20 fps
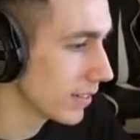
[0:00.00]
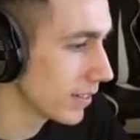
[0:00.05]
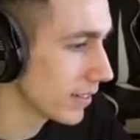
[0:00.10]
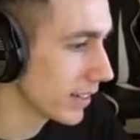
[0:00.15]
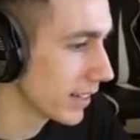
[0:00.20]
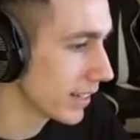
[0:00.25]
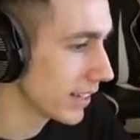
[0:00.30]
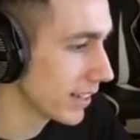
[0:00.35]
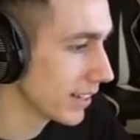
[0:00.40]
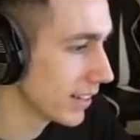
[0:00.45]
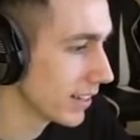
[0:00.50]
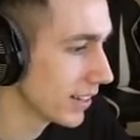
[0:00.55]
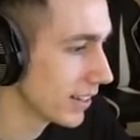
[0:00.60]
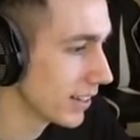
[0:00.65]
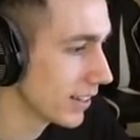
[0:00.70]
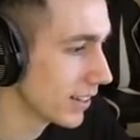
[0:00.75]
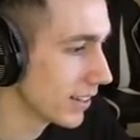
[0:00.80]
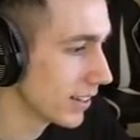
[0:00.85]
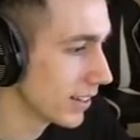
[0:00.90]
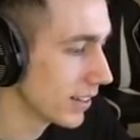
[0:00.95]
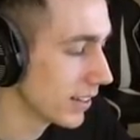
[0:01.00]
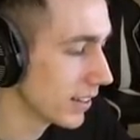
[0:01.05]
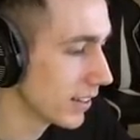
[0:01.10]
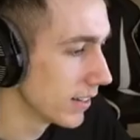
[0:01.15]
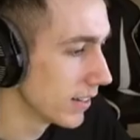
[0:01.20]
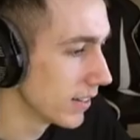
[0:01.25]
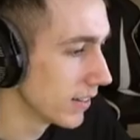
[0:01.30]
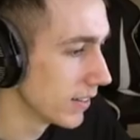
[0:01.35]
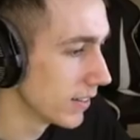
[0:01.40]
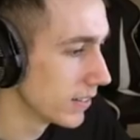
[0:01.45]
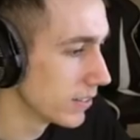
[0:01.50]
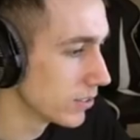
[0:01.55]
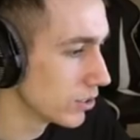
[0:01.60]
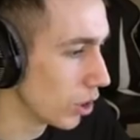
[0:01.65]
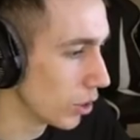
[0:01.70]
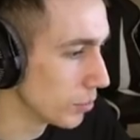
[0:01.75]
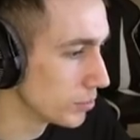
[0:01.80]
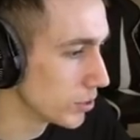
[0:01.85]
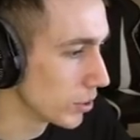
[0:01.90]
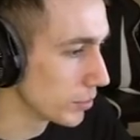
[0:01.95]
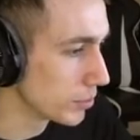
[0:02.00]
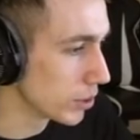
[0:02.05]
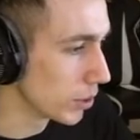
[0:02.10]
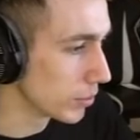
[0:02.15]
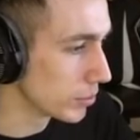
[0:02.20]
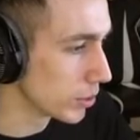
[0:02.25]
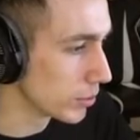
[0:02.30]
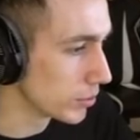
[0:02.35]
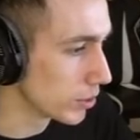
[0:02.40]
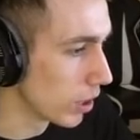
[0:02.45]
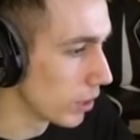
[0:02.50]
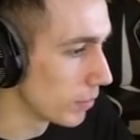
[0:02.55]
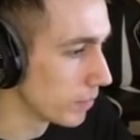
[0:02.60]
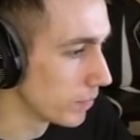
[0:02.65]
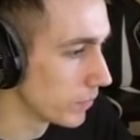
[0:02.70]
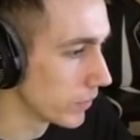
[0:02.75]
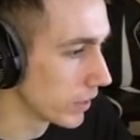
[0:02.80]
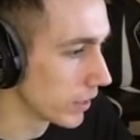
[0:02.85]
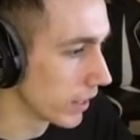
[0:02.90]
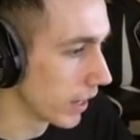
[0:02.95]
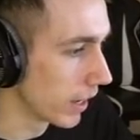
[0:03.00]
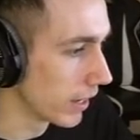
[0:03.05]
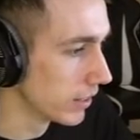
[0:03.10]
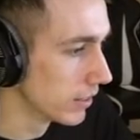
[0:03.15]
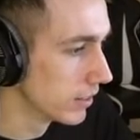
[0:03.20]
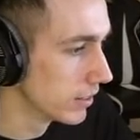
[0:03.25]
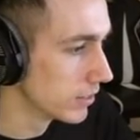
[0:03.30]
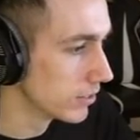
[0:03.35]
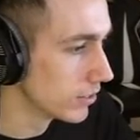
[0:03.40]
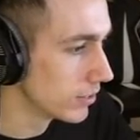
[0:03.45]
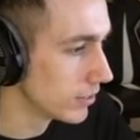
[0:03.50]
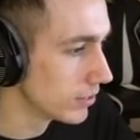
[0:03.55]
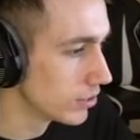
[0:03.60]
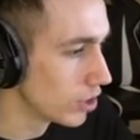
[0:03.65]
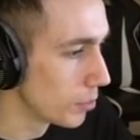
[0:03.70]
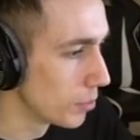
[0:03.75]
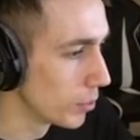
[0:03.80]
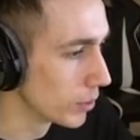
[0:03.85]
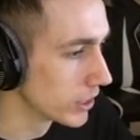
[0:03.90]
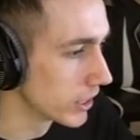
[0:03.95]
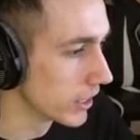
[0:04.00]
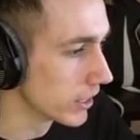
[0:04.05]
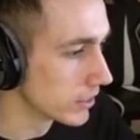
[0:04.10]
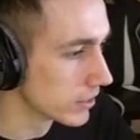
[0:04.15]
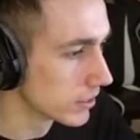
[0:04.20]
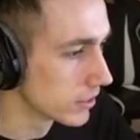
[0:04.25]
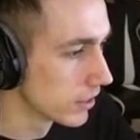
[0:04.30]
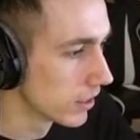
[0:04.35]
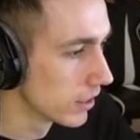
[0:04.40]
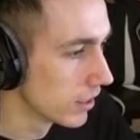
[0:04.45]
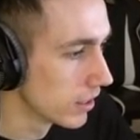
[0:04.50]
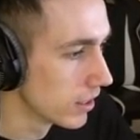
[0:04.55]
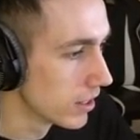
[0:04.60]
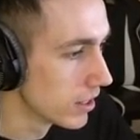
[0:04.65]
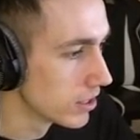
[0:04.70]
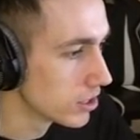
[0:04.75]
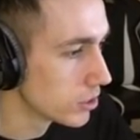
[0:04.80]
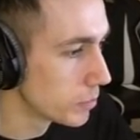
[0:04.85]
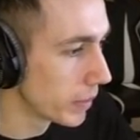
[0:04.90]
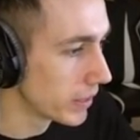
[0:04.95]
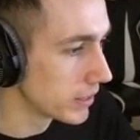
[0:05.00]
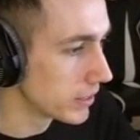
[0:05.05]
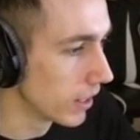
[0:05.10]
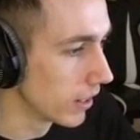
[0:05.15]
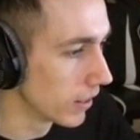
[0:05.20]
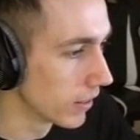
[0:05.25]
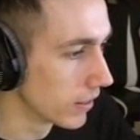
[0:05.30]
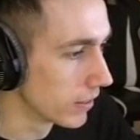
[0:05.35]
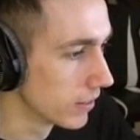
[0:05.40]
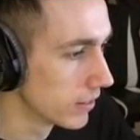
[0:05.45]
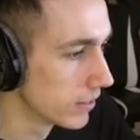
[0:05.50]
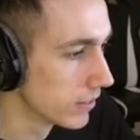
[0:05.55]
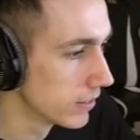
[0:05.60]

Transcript: Oh. Oh. Aww. Stop, stop, stop, stop, stop. Okay. Tobi, watch this. that Space Dunk.